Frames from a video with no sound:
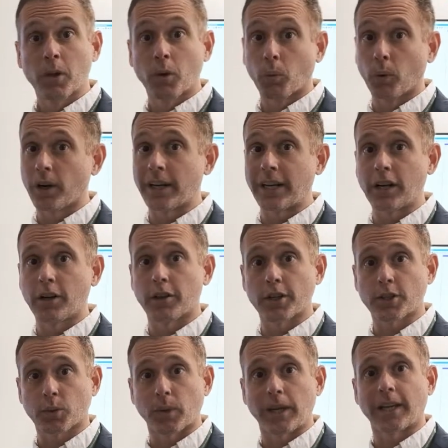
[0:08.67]
We're here
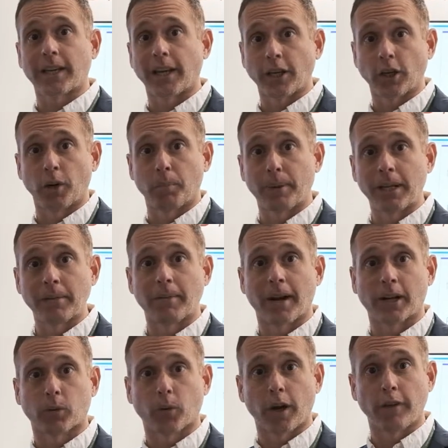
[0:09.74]
this week at European
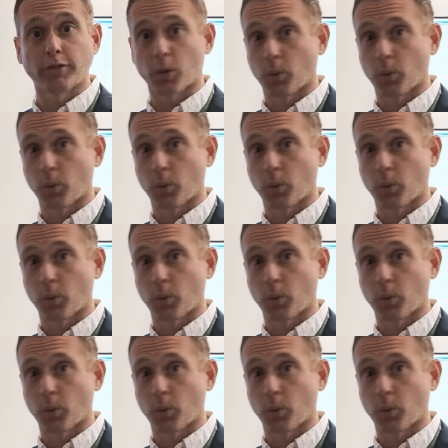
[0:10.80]
Microwave